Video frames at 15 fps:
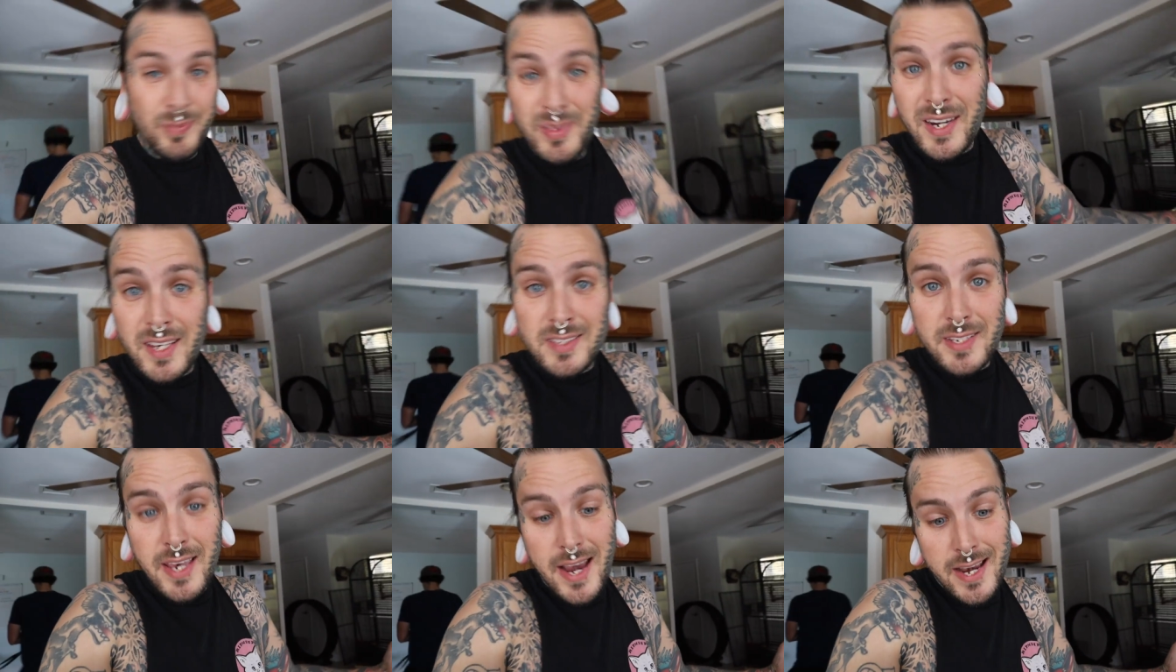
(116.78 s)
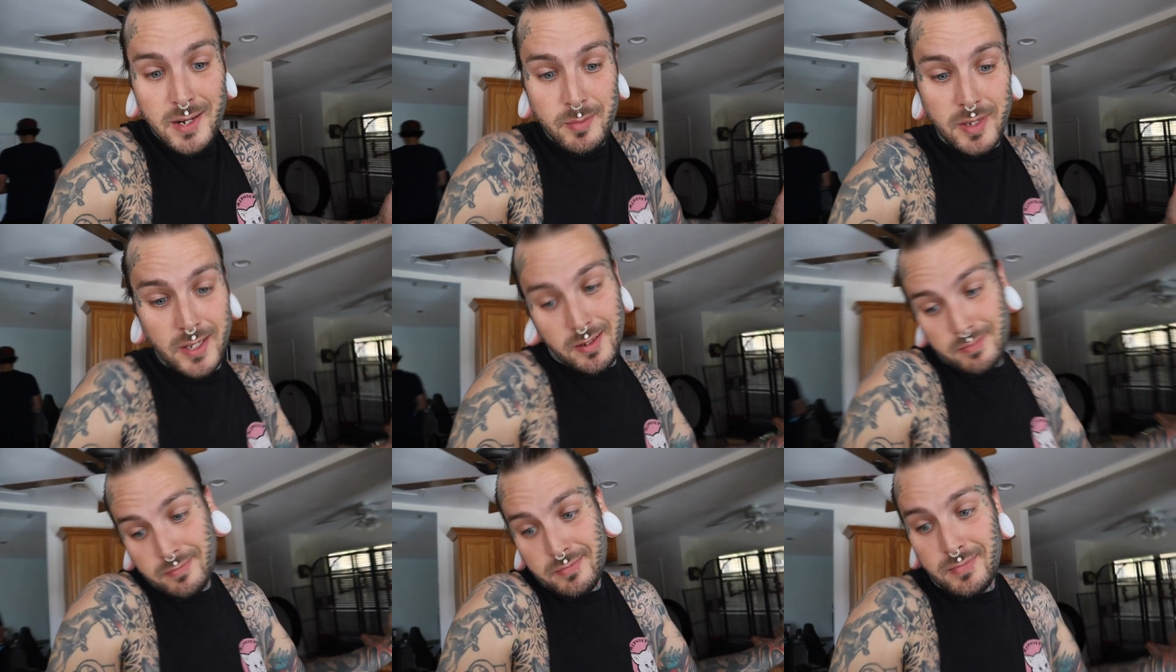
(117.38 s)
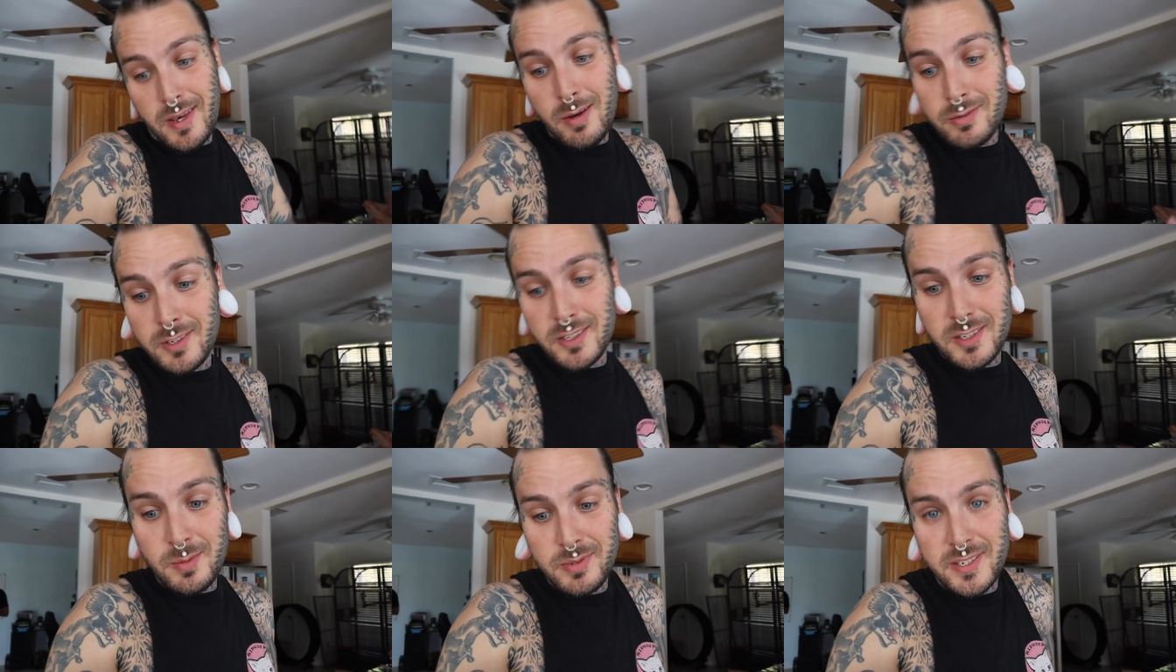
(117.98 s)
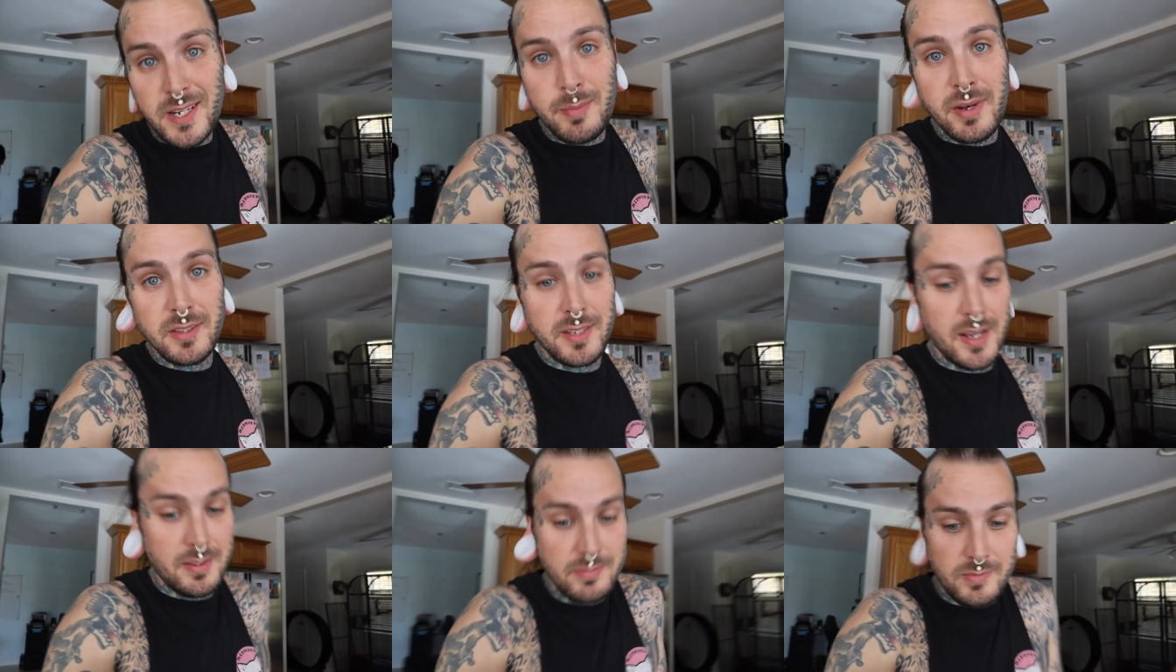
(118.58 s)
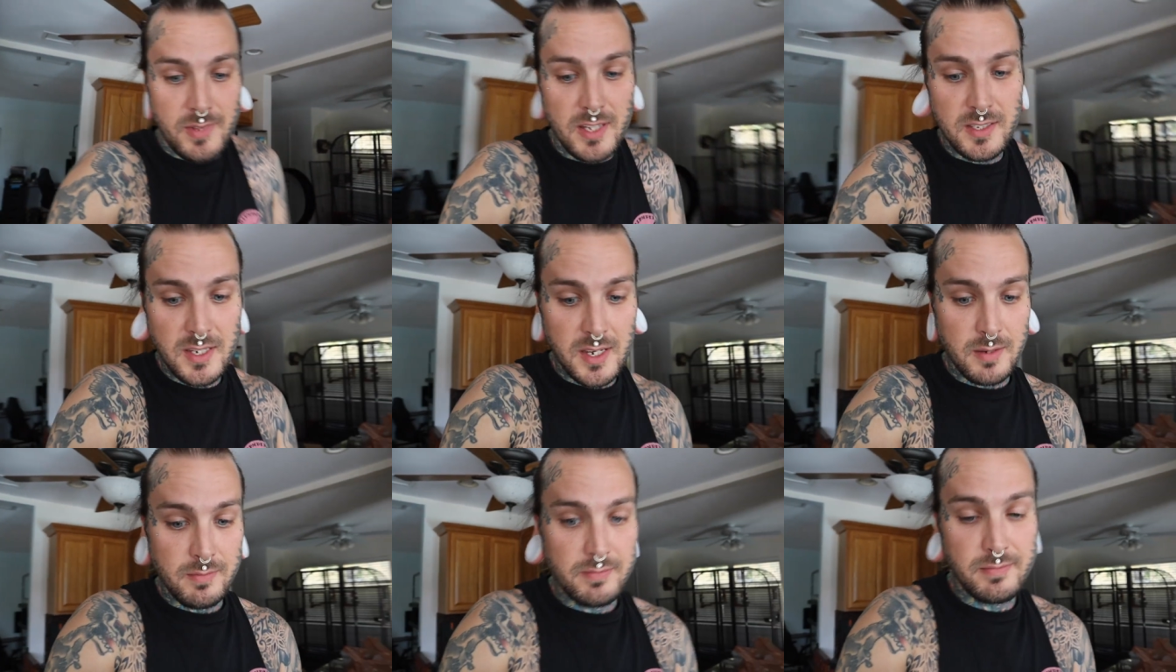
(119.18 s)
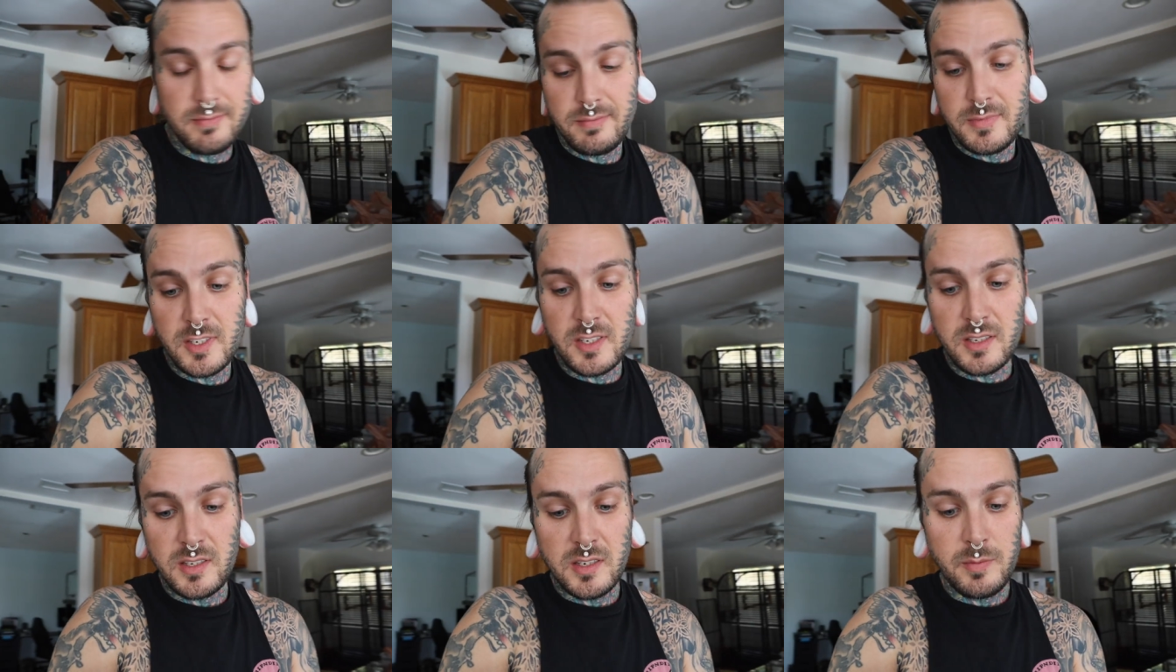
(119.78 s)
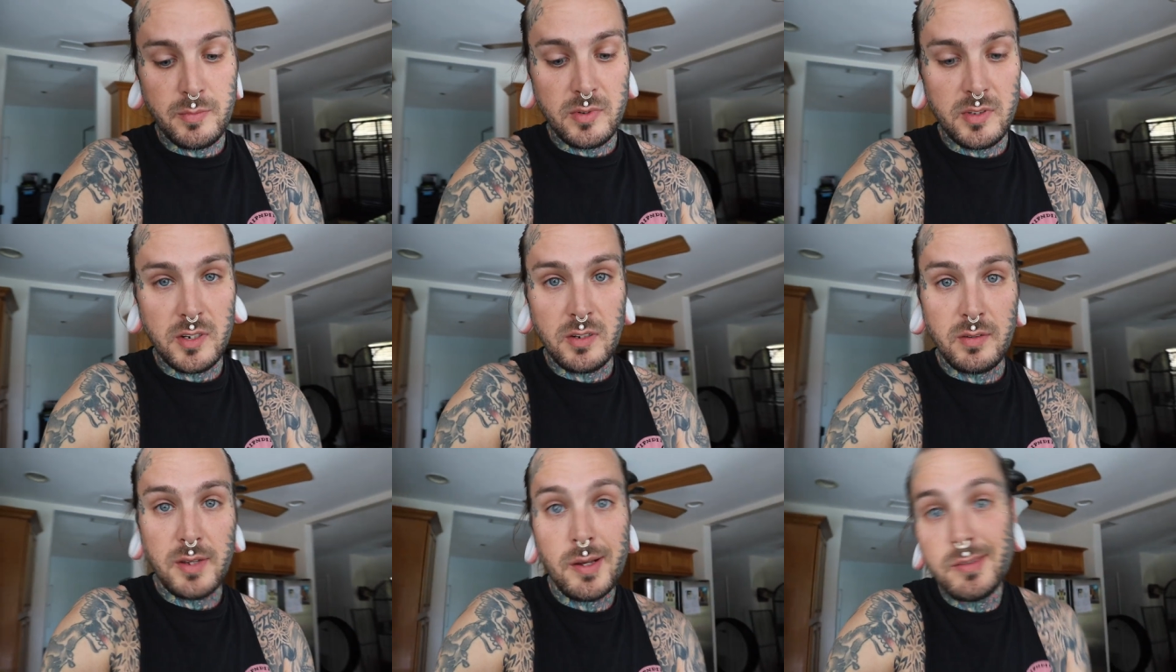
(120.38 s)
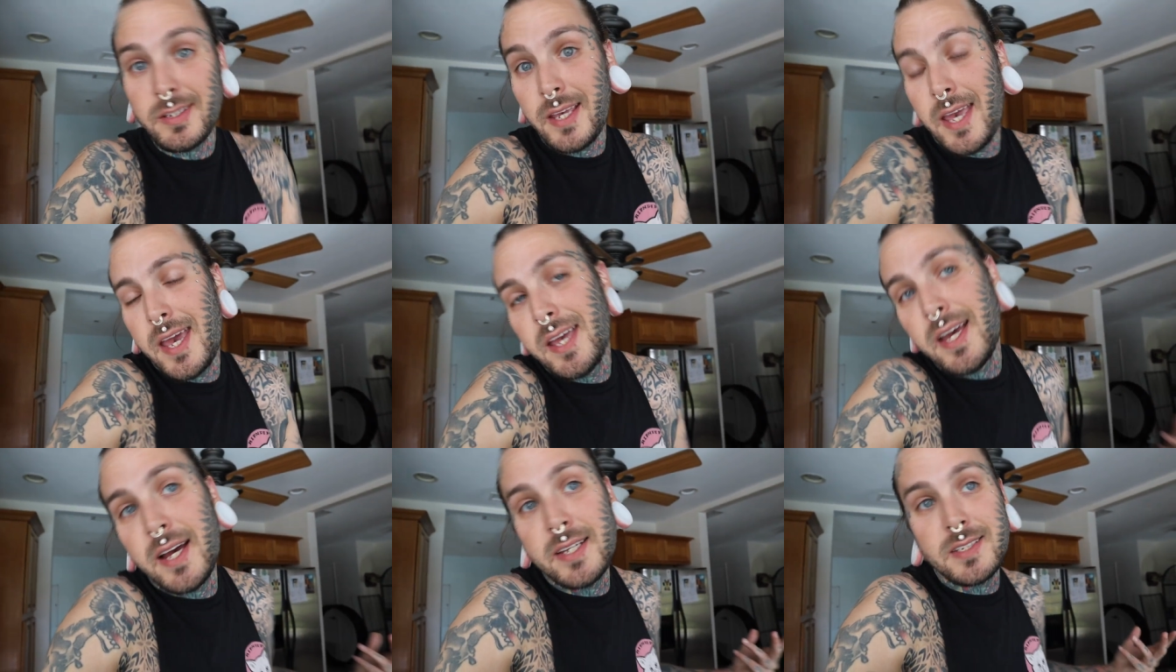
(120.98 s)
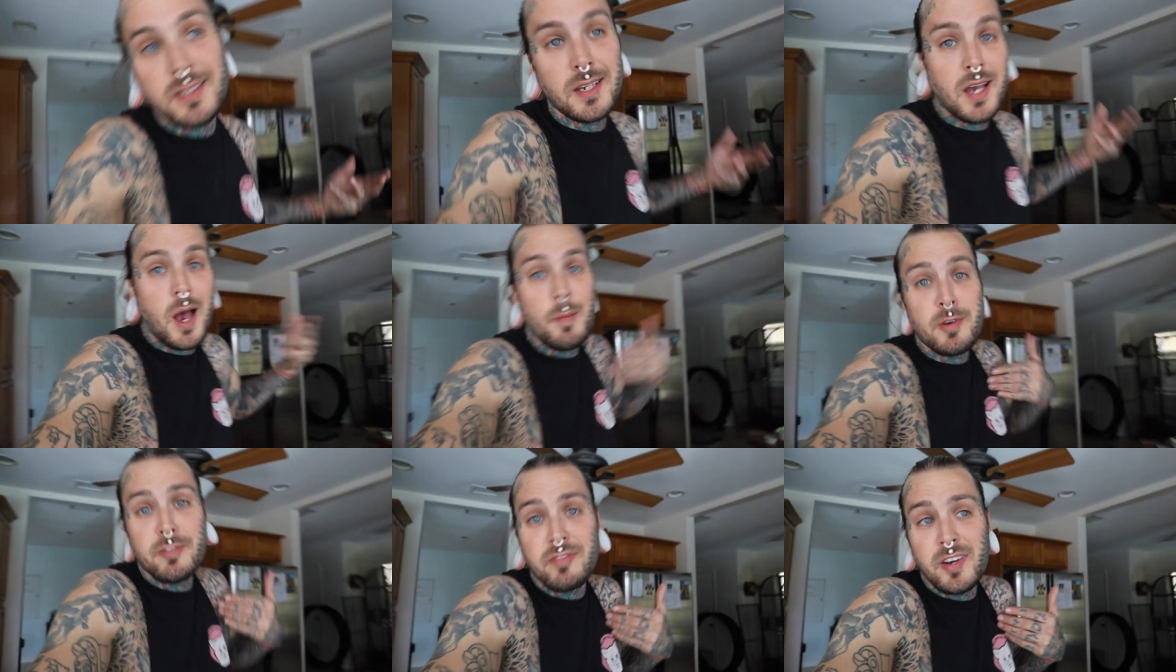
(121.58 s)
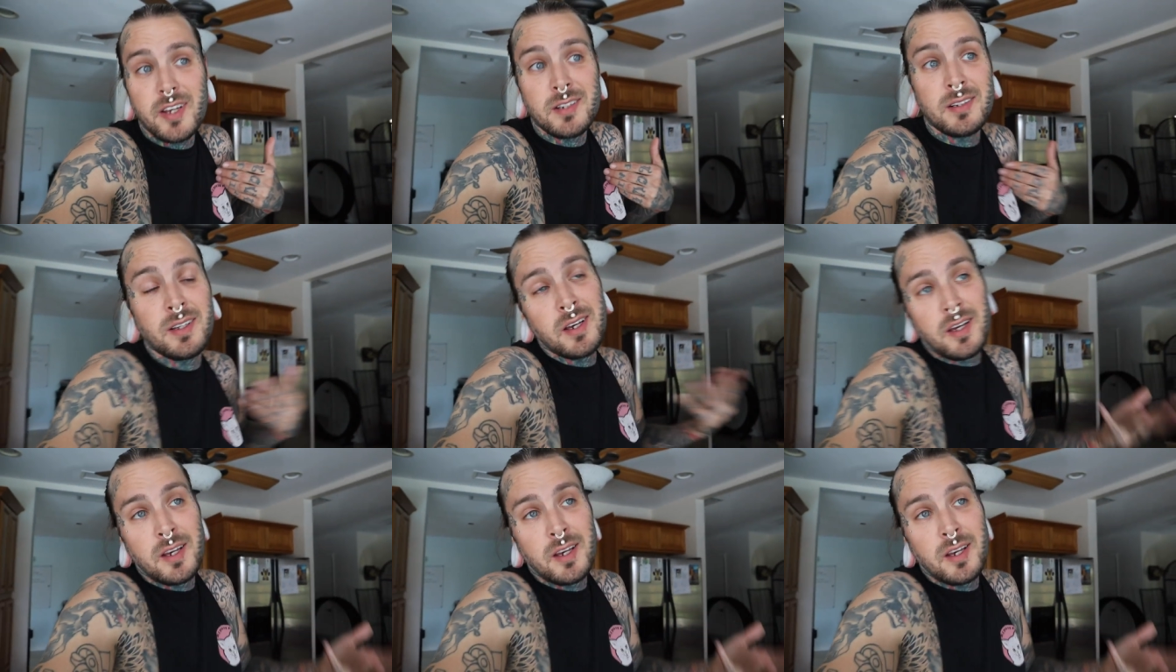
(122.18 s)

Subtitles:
They didn't say hi to me. I was just upset about that. That's it. Just a simple little, I was like, hey guys, I'm your friend.